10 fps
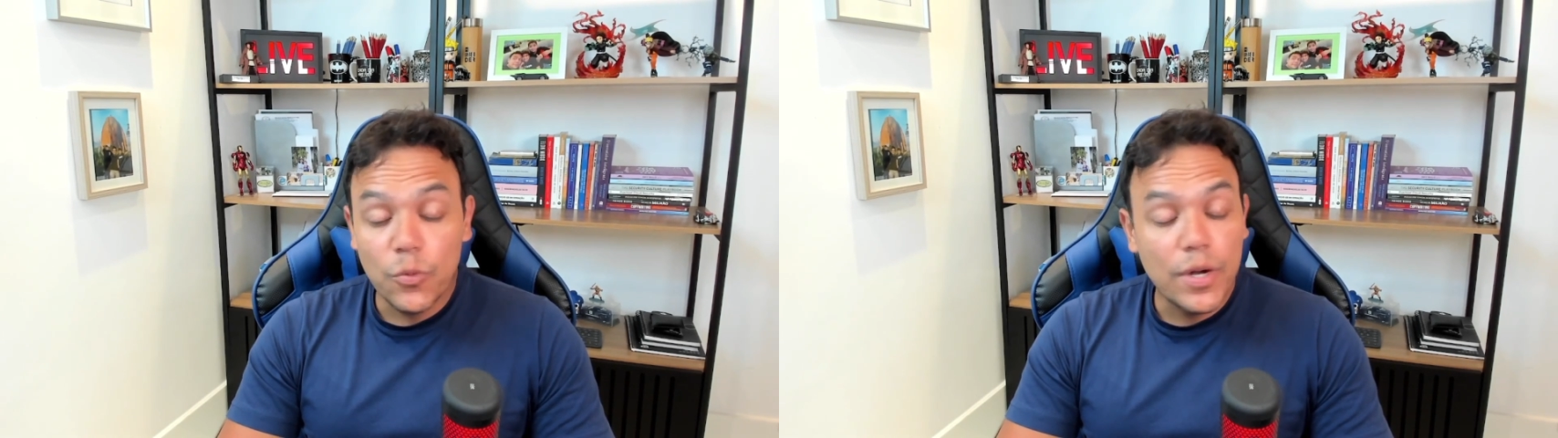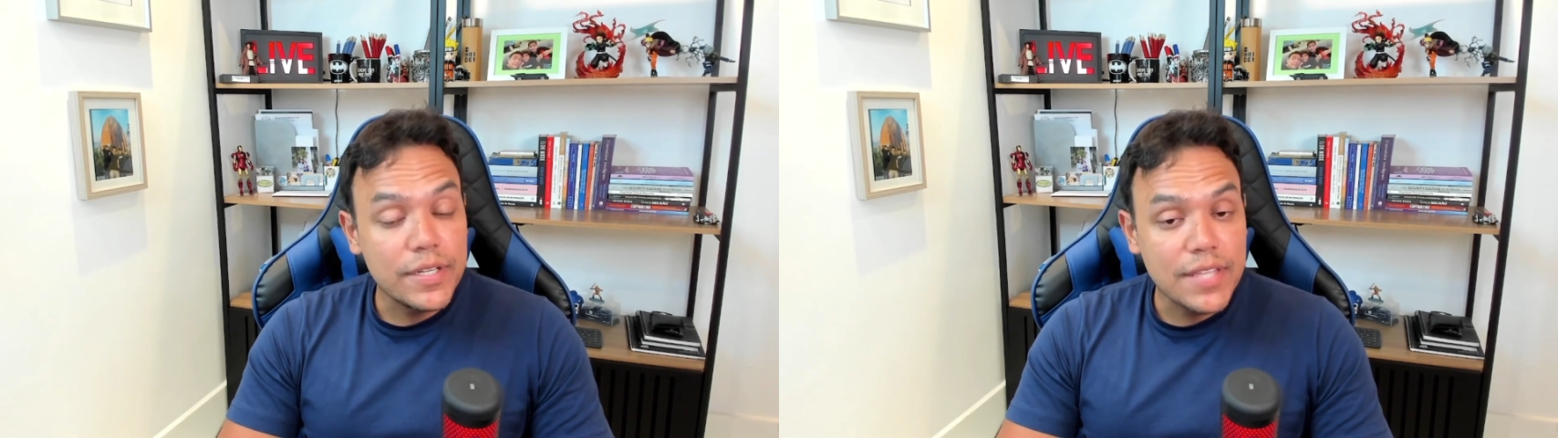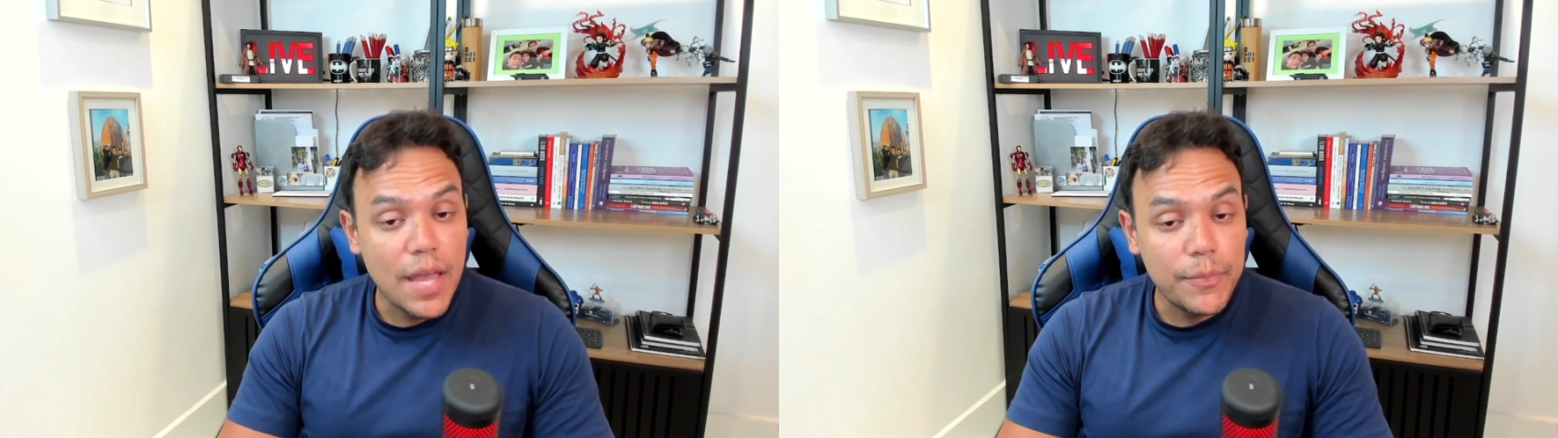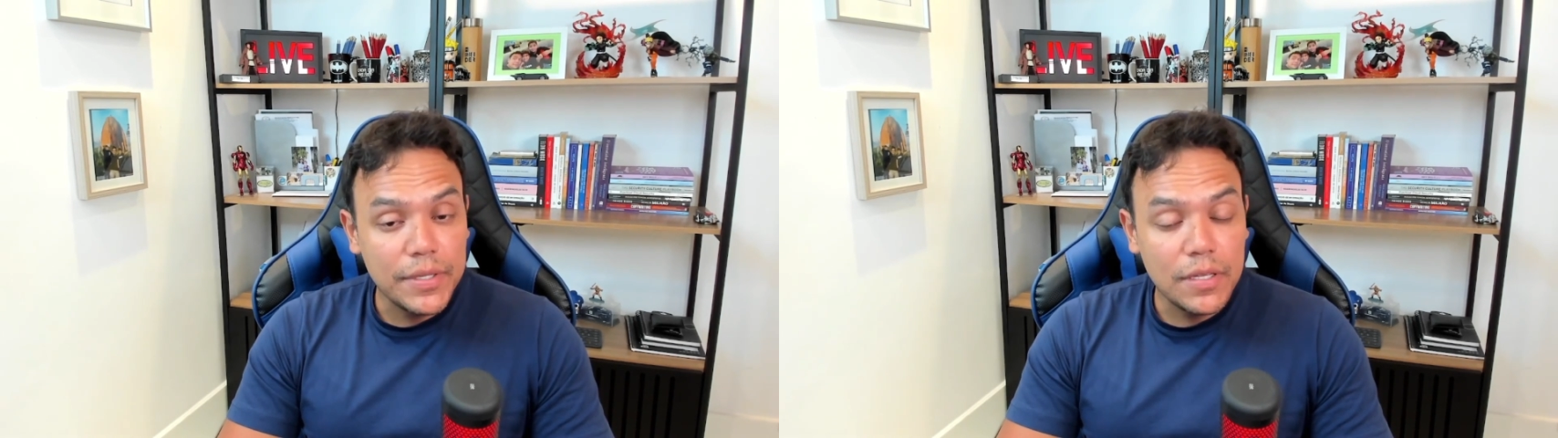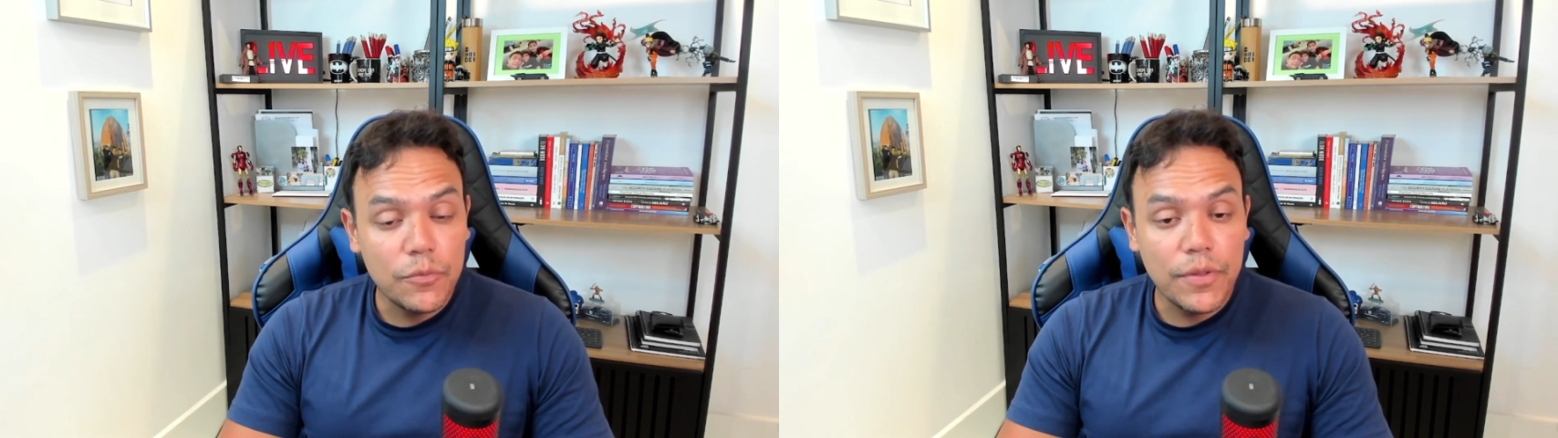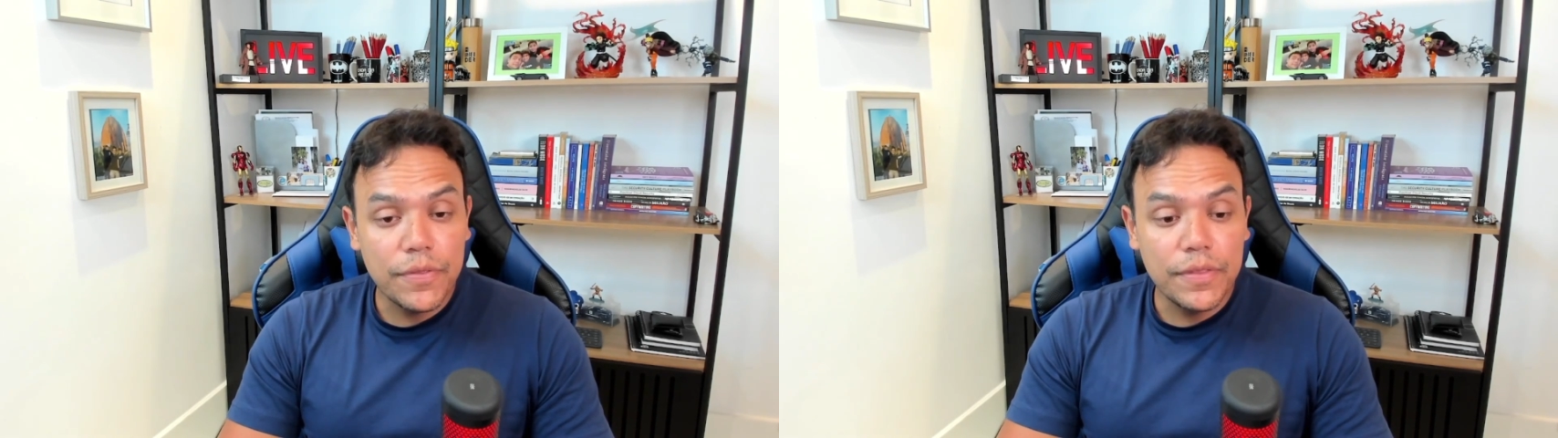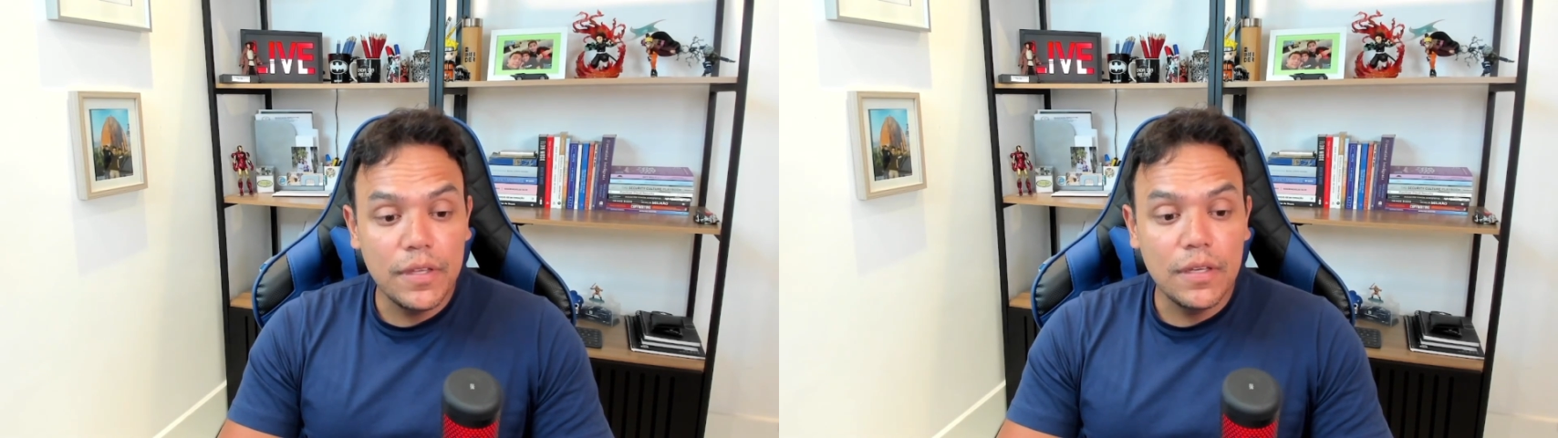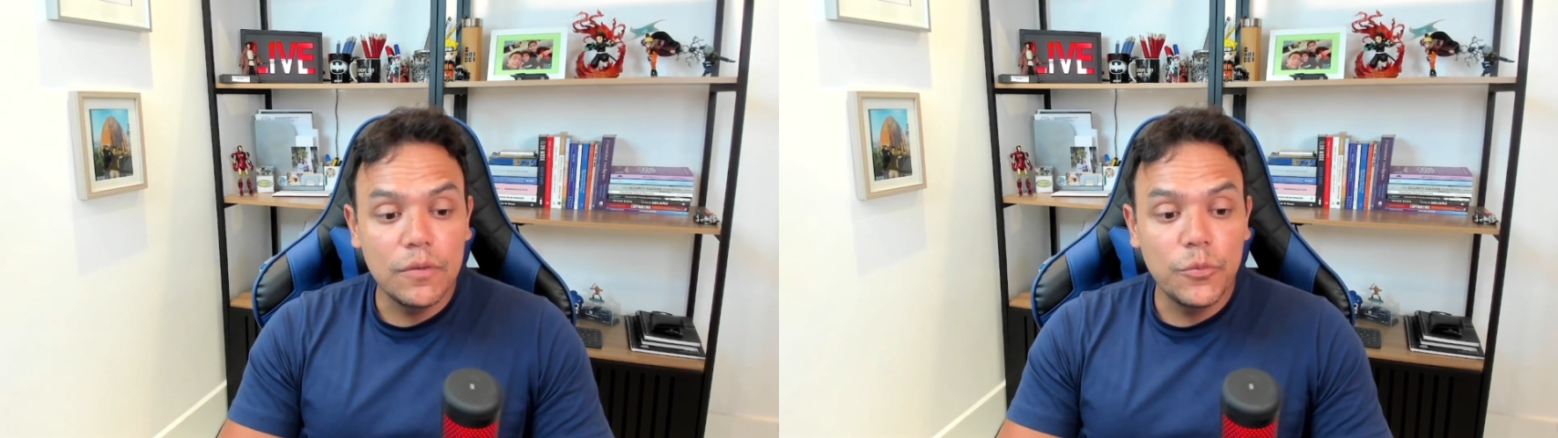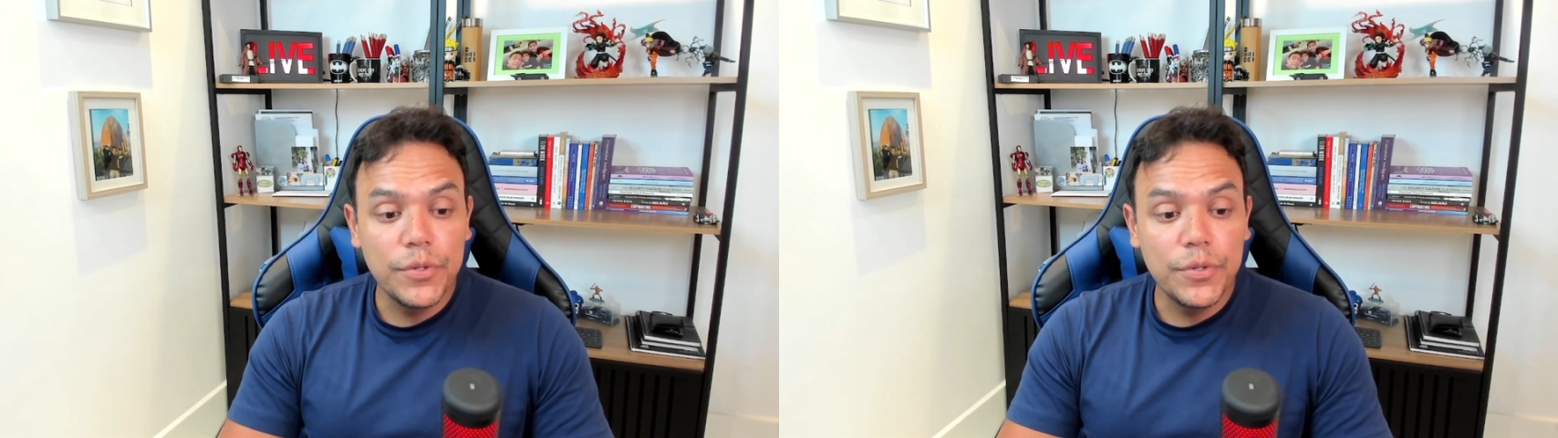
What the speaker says: what is happening within